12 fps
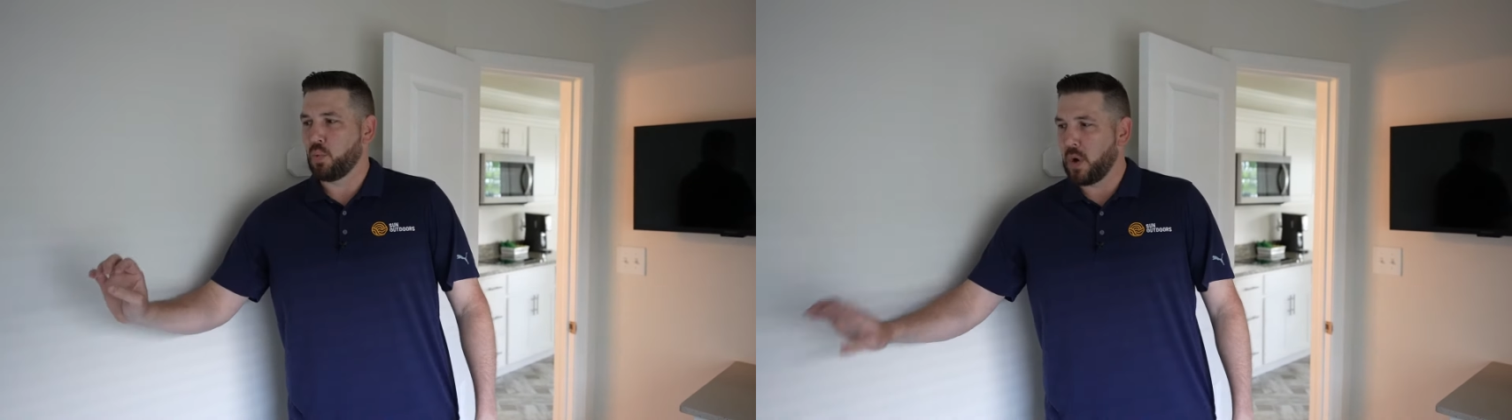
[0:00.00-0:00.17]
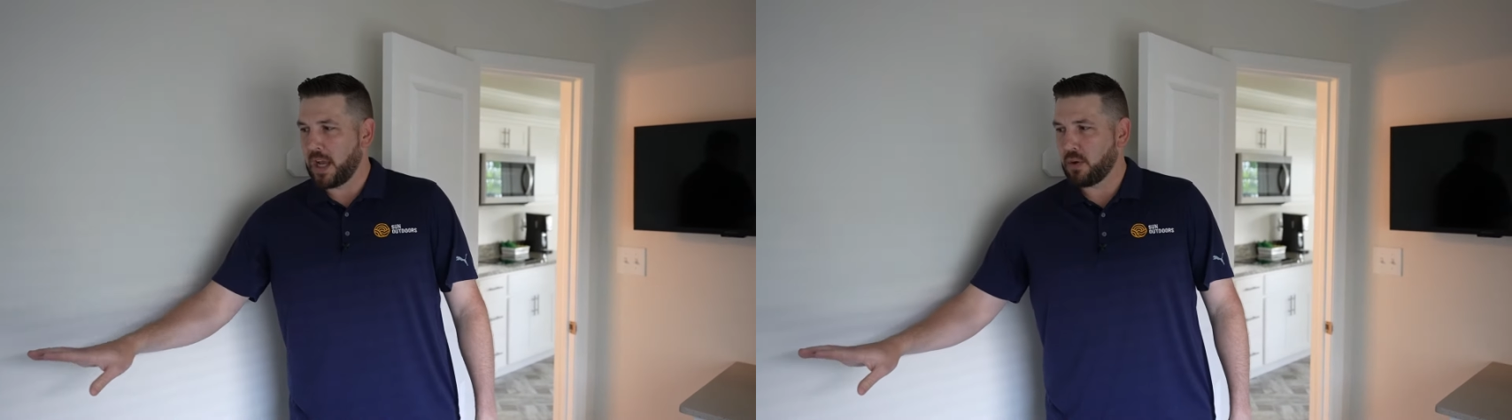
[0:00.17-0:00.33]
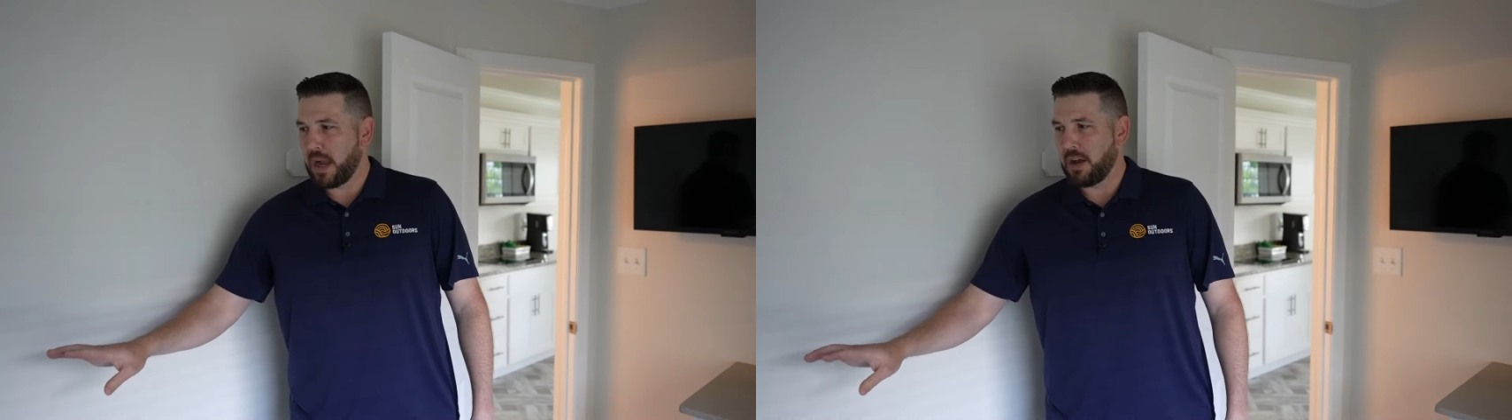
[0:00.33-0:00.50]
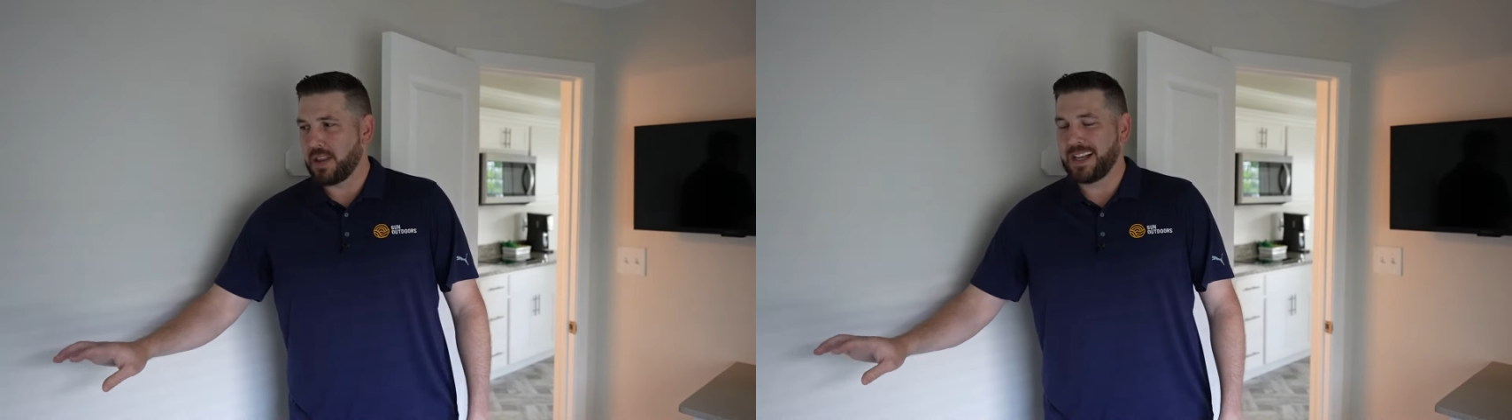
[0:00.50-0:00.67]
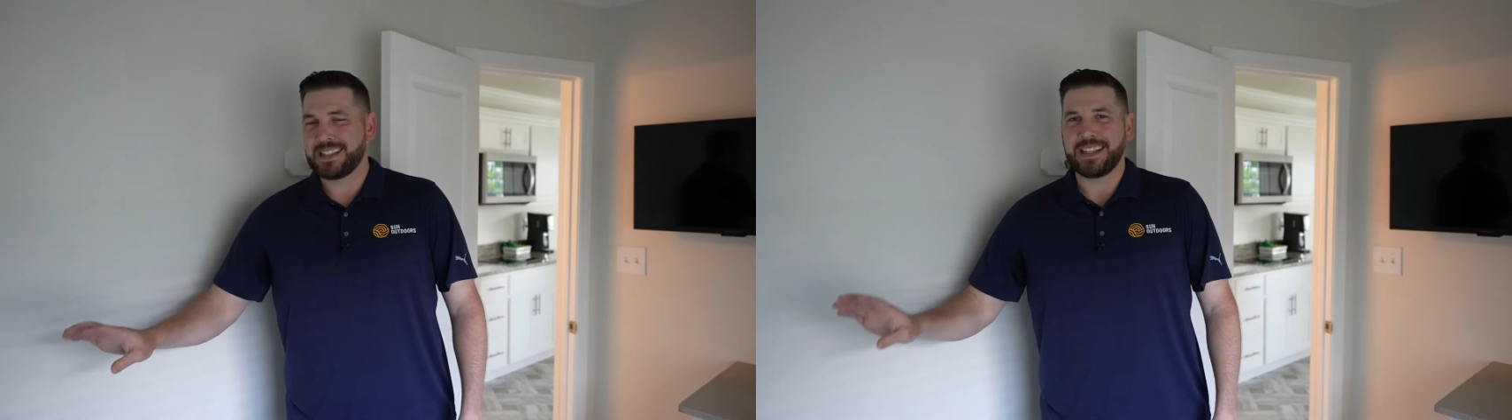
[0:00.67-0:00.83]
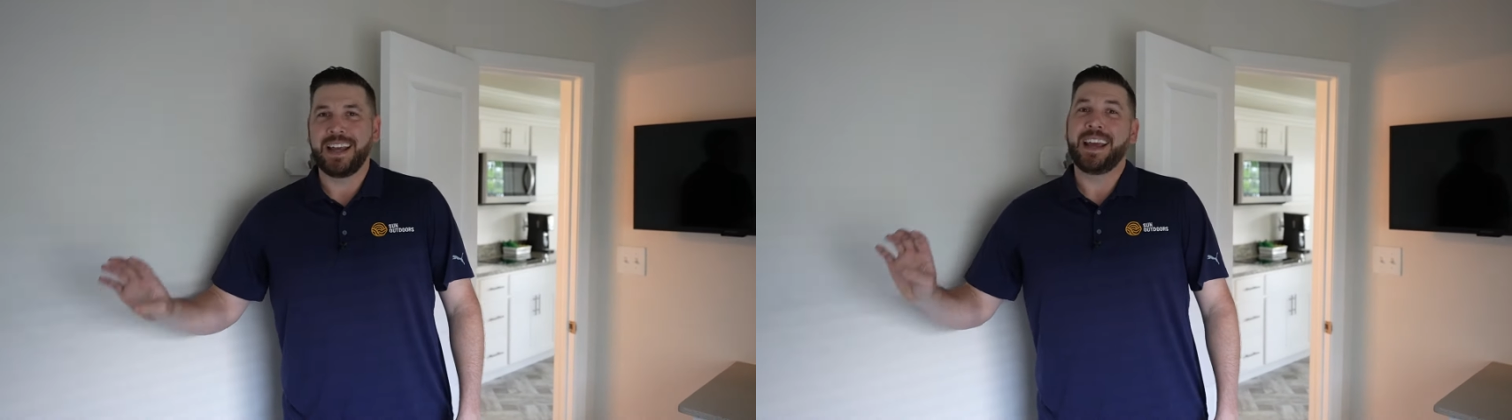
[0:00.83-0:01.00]
regular
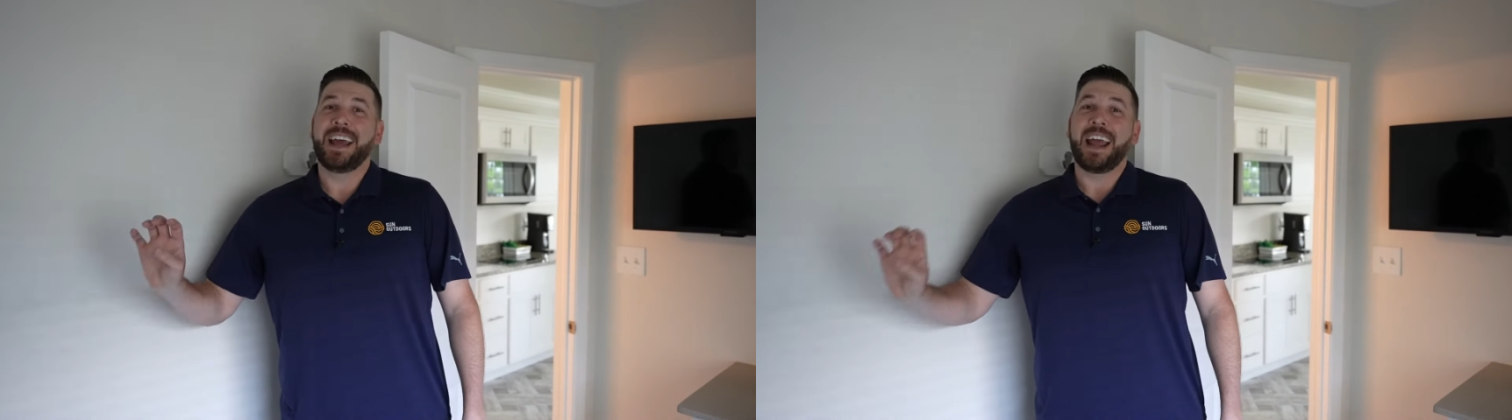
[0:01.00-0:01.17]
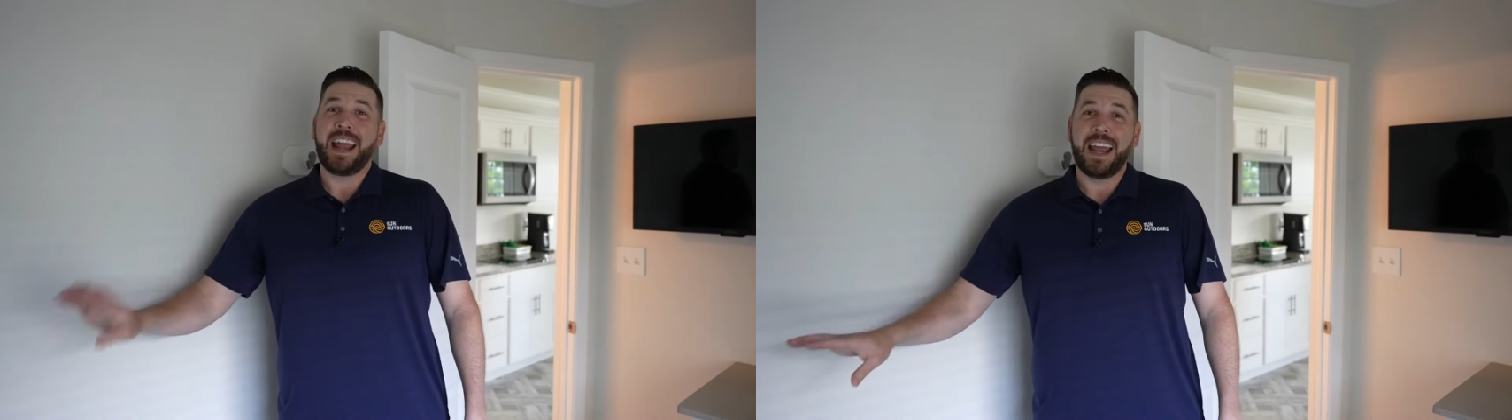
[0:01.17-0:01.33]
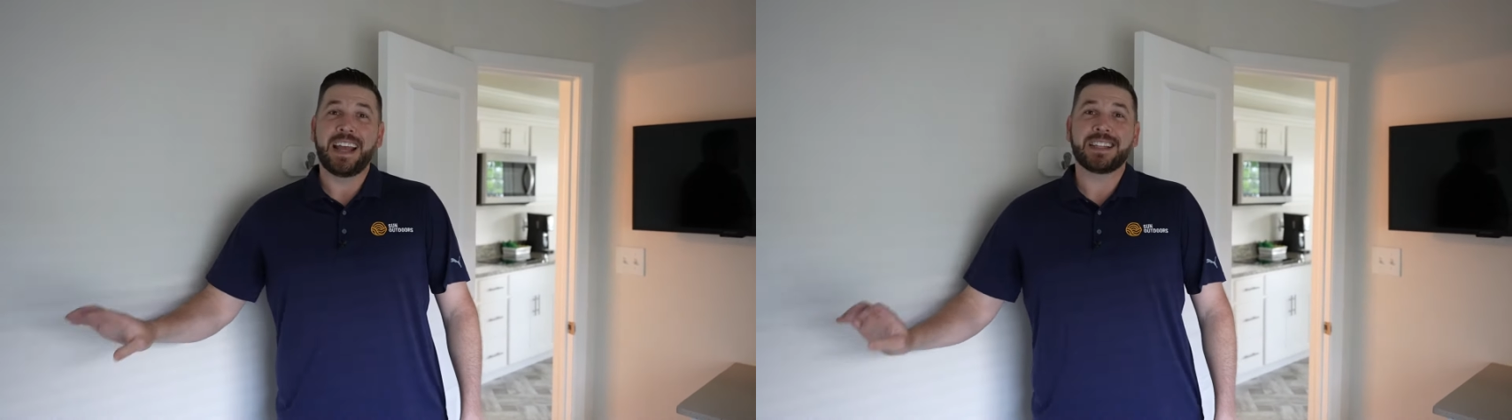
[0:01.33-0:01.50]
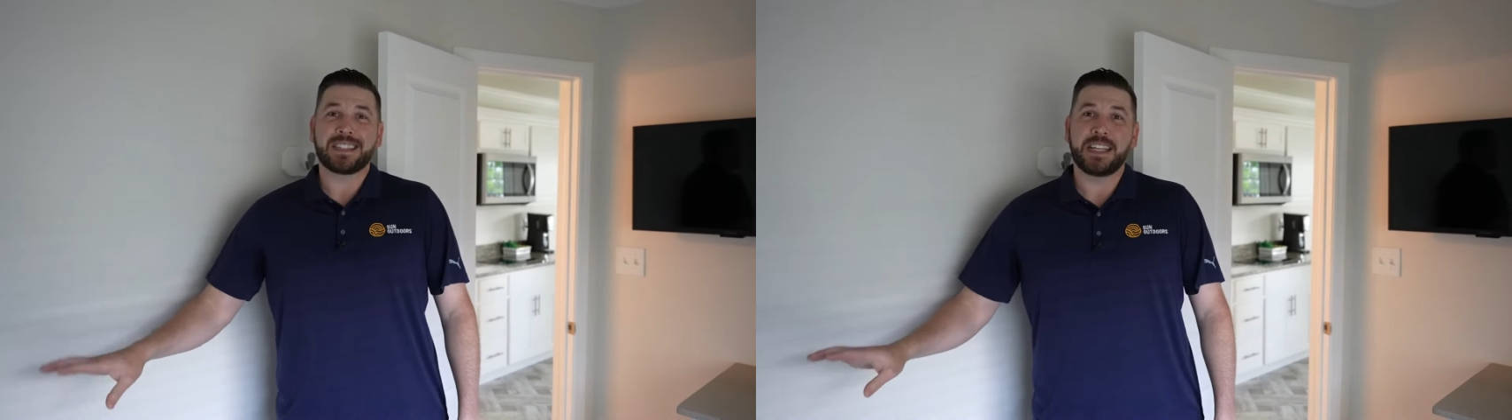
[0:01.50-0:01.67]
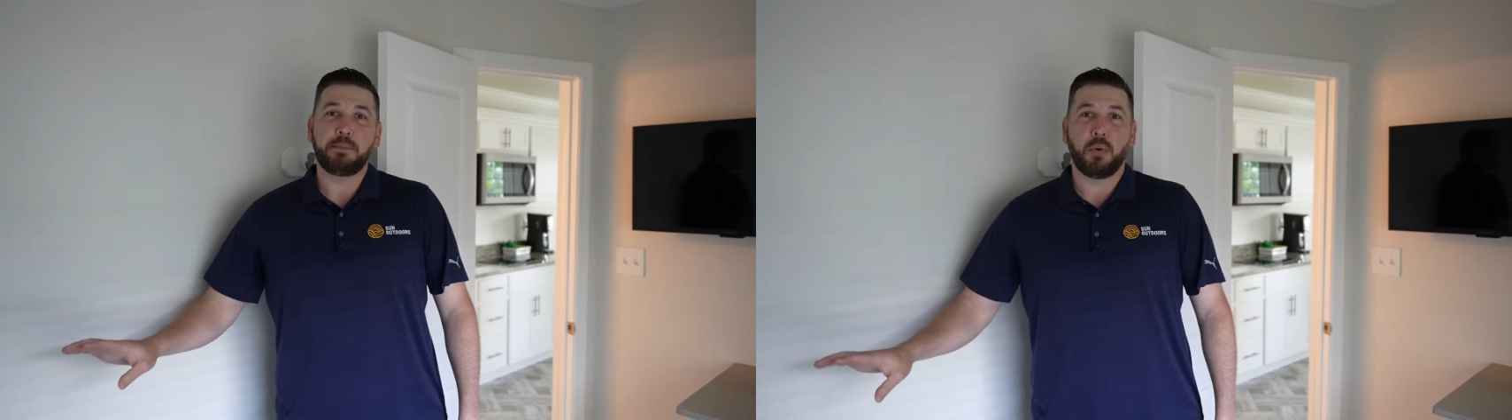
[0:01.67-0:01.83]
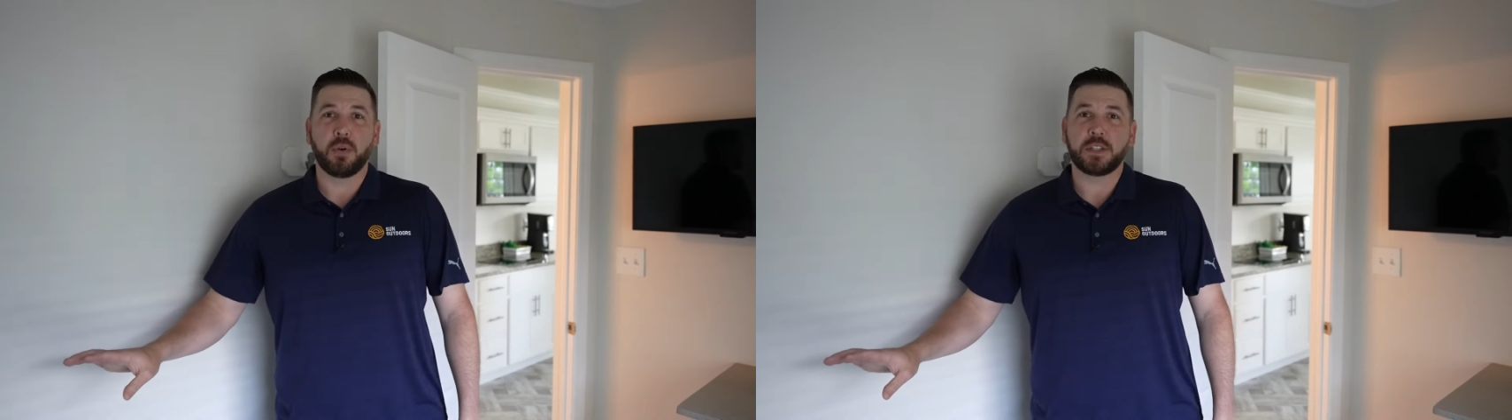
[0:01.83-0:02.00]
outlets, and C
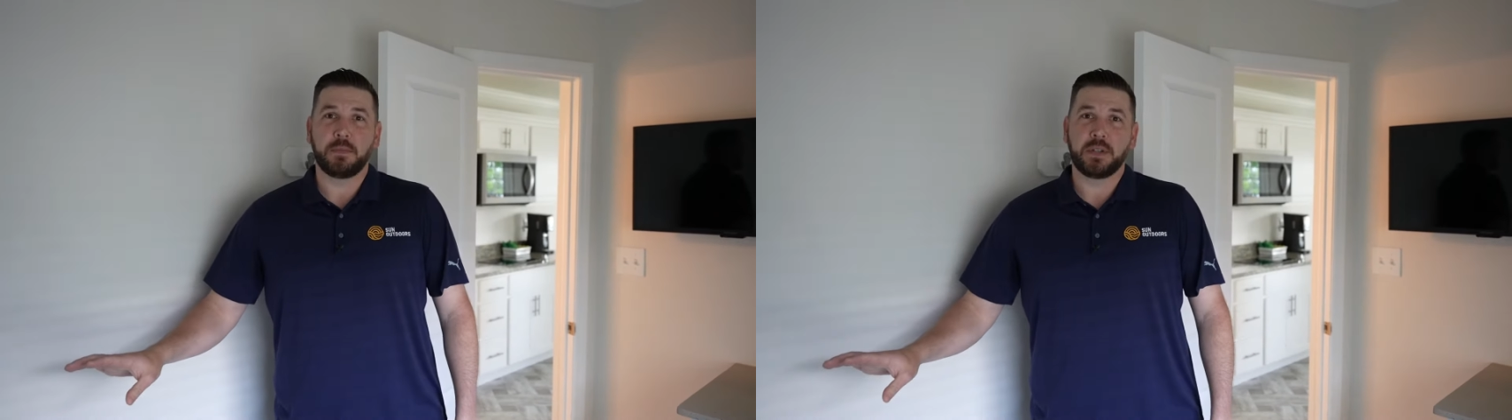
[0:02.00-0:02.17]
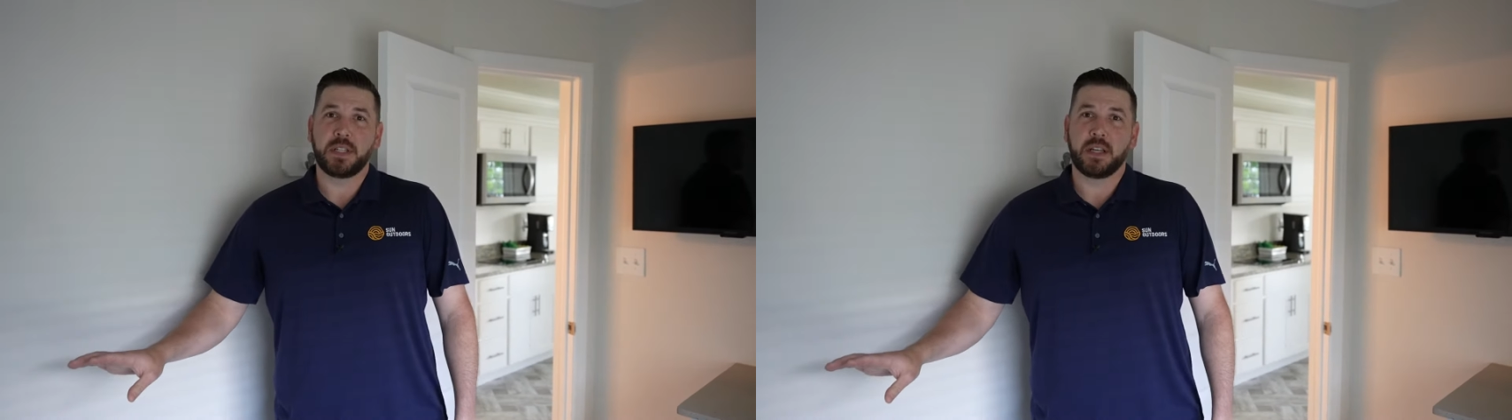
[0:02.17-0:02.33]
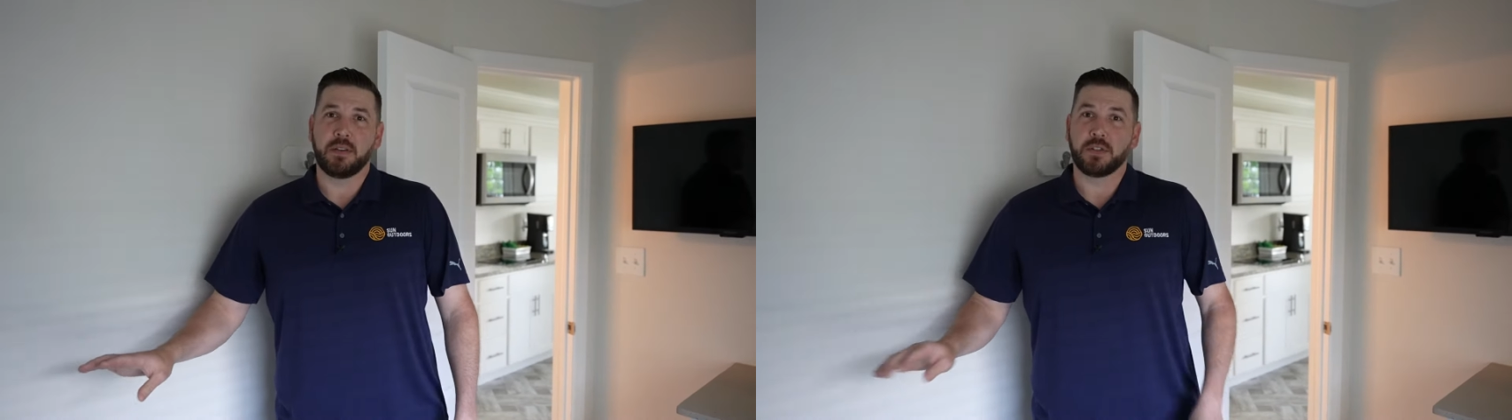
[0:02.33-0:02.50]
ports in particular.